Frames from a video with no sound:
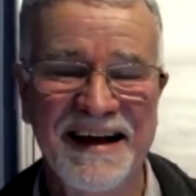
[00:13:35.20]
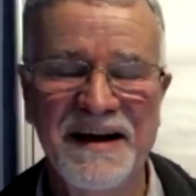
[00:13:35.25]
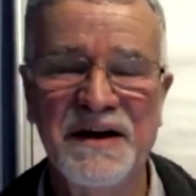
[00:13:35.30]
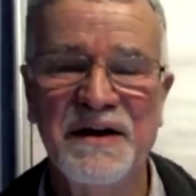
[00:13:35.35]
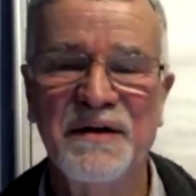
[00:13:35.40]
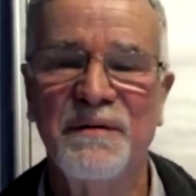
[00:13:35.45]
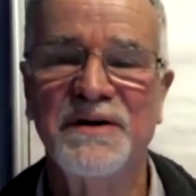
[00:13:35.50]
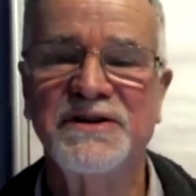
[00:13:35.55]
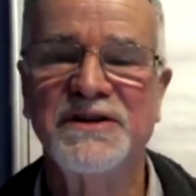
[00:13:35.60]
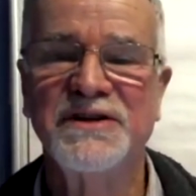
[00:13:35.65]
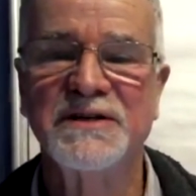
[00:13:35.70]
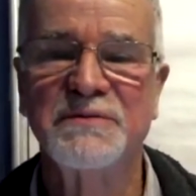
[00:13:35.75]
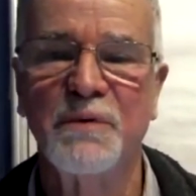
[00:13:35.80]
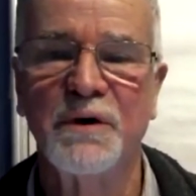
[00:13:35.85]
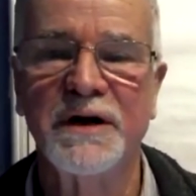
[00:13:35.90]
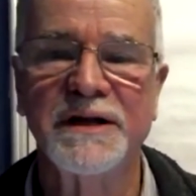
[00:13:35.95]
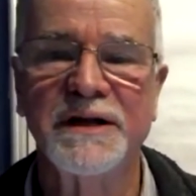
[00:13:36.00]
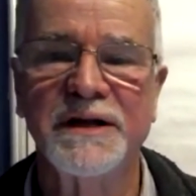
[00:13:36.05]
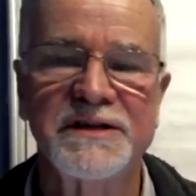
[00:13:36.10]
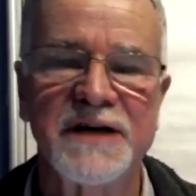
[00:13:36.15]
which is
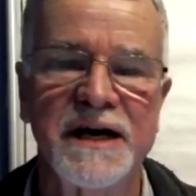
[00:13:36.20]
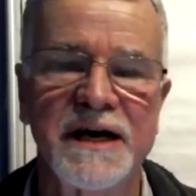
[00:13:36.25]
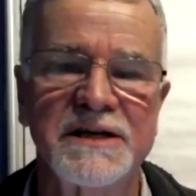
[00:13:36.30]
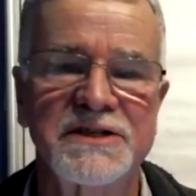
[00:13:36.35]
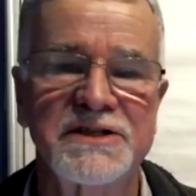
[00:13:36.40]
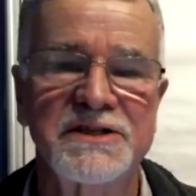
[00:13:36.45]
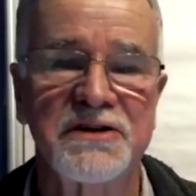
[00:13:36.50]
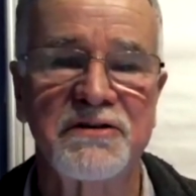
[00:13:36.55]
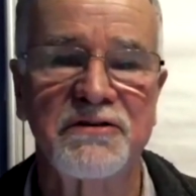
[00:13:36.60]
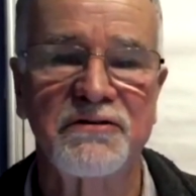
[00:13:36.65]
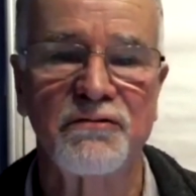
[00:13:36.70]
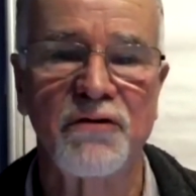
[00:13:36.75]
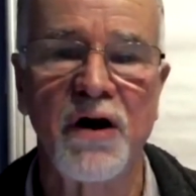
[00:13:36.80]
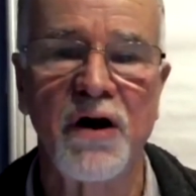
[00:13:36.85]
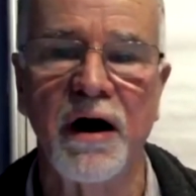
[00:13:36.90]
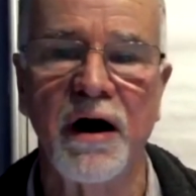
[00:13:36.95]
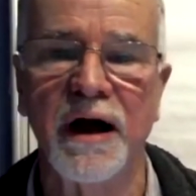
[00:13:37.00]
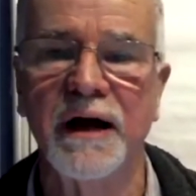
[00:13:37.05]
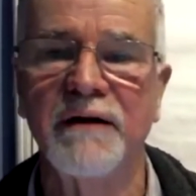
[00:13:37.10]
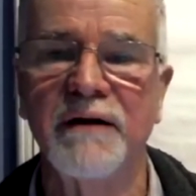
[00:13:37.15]
What It Takes to
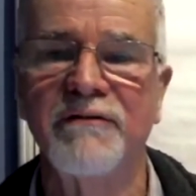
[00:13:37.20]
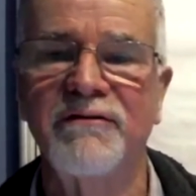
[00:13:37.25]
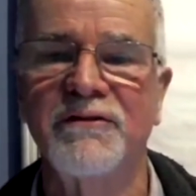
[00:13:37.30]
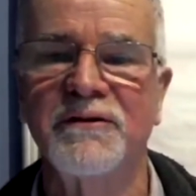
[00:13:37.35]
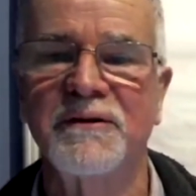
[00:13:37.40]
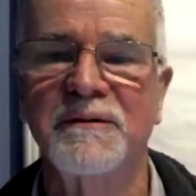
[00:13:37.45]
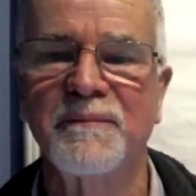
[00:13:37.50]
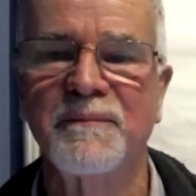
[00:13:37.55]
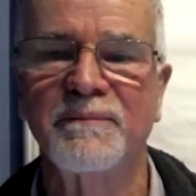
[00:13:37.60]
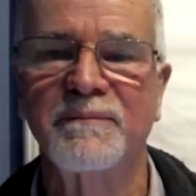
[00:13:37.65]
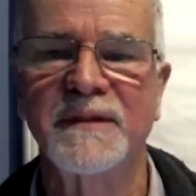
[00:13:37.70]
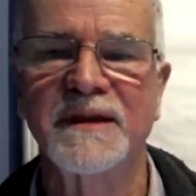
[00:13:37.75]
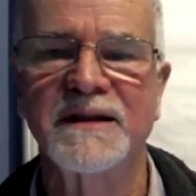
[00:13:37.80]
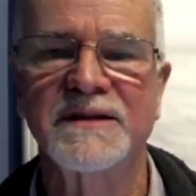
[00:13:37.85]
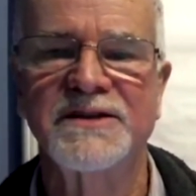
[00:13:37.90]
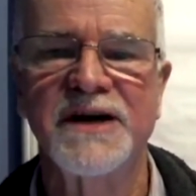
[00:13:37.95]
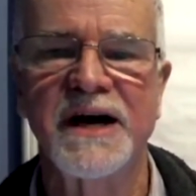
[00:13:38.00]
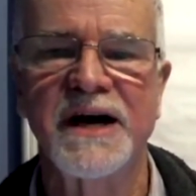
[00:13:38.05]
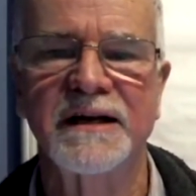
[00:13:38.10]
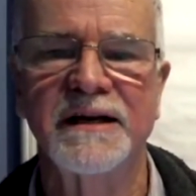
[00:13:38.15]
Thrive:
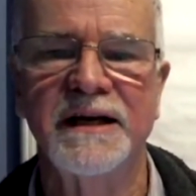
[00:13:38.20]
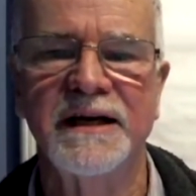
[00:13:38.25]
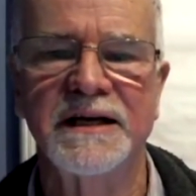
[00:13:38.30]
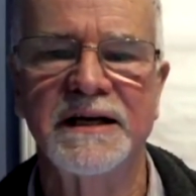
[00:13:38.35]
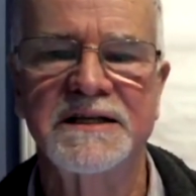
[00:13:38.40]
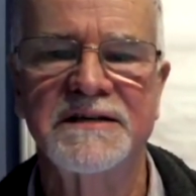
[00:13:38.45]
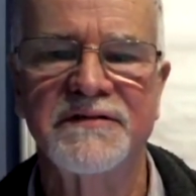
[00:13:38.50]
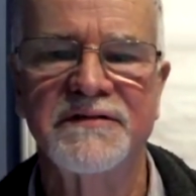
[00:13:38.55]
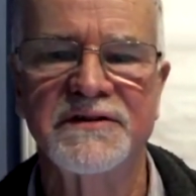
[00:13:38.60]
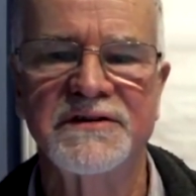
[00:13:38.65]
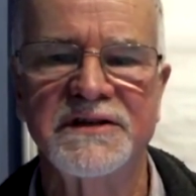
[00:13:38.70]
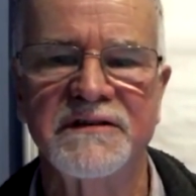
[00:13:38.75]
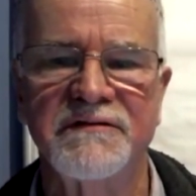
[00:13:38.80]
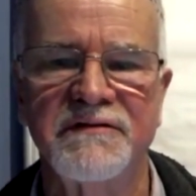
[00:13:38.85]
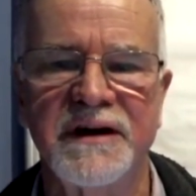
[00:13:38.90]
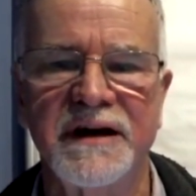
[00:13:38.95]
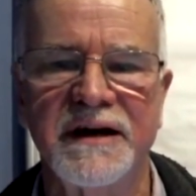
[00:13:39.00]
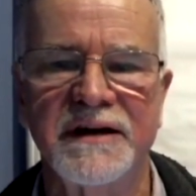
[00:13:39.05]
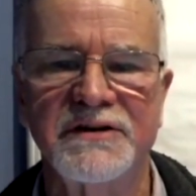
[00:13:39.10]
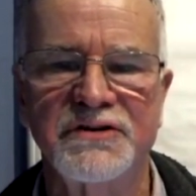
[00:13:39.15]
Techniques for
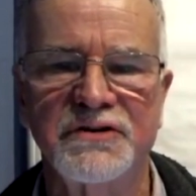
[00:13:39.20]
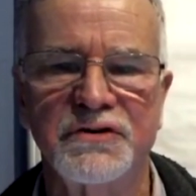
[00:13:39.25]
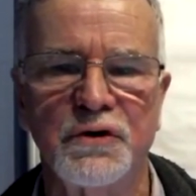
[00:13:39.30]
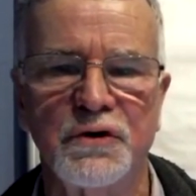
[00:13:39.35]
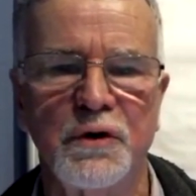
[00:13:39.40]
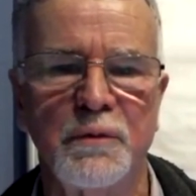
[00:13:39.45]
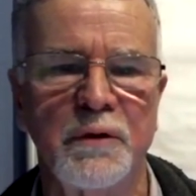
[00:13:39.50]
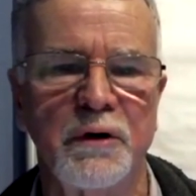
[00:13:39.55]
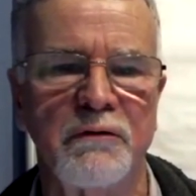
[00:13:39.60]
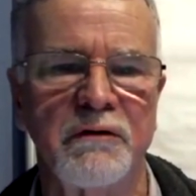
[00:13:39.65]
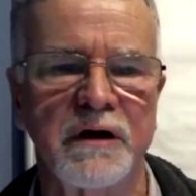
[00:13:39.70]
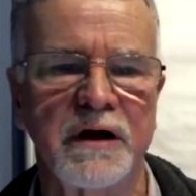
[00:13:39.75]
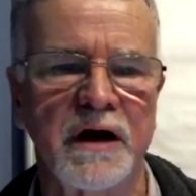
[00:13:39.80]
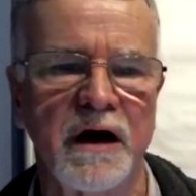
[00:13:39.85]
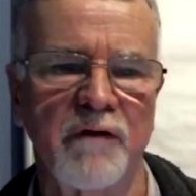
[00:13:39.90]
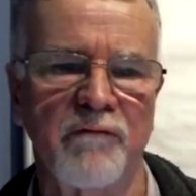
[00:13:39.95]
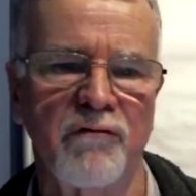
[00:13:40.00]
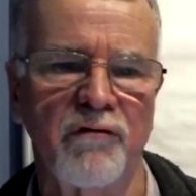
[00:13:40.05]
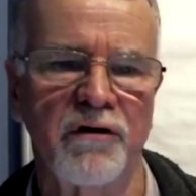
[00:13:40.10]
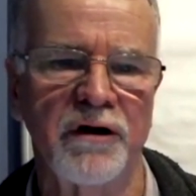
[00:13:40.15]
Severe Trauma
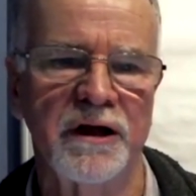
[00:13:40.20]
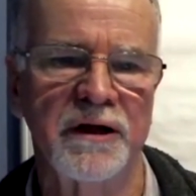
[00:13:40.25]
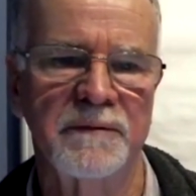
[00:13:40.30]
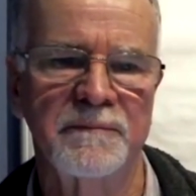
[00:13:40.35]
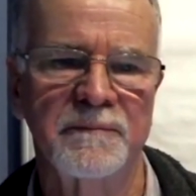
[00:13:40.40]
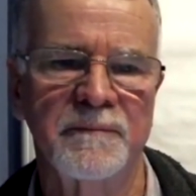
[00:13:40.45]
Recovery.